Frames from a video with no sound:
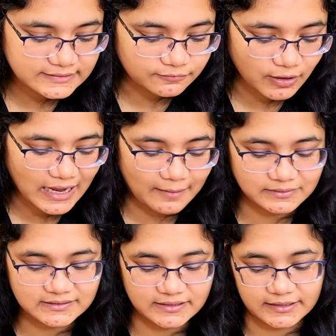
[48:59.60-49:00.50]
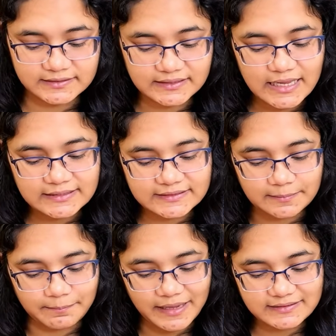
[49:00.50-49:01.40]
what happens here is, see,
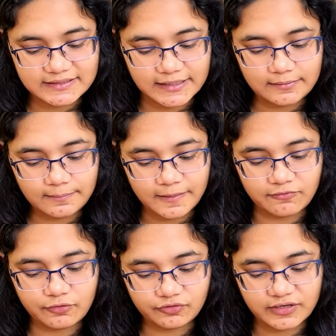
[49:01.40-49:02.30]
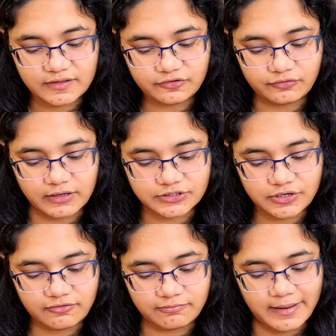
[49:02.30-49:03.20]
benzene, if you see the structure
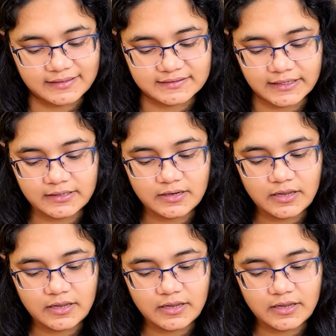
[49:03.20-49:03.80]
of benzene,